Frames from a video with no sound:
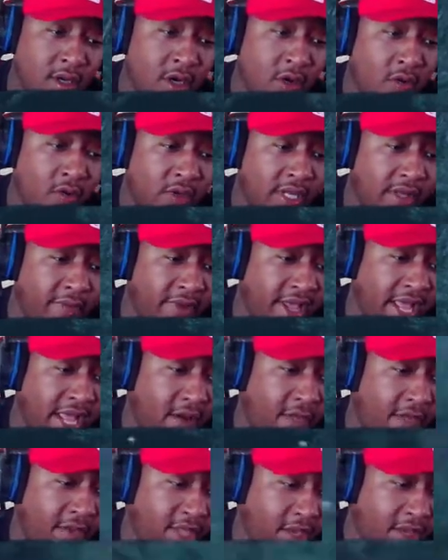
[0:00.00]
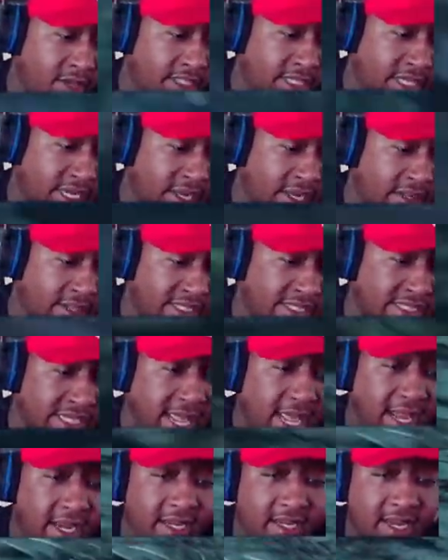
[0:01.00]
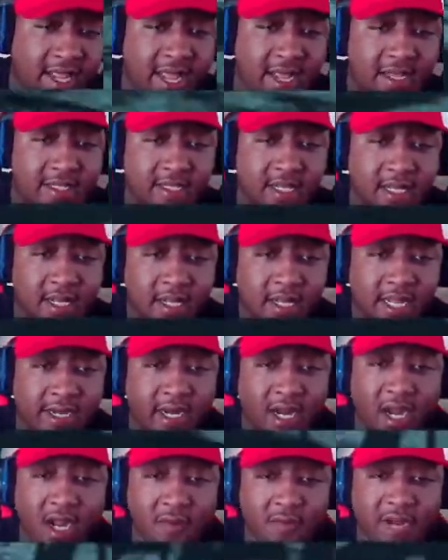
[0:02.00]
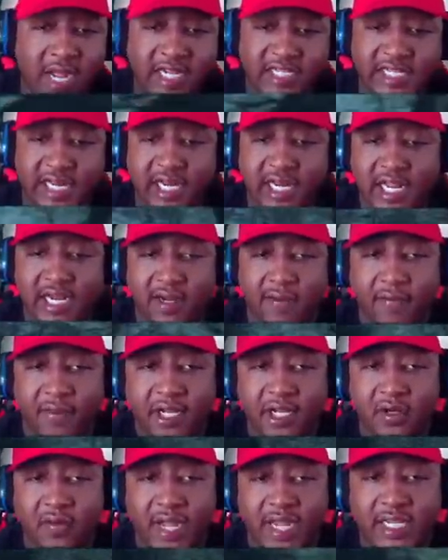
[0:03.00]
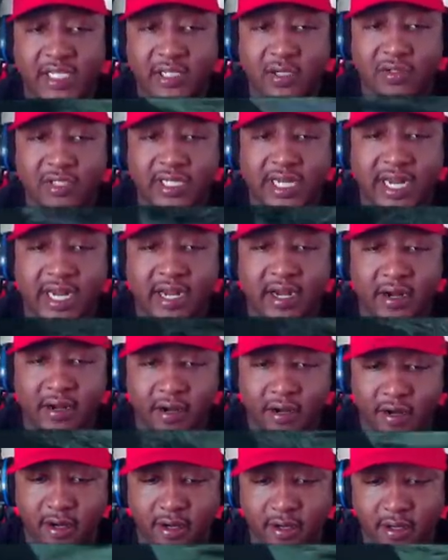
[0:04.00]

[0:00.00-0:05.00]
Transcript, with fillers: Don't get mad when y'all see the other side or not. damn, not sounding like a bitch. Why you so scared?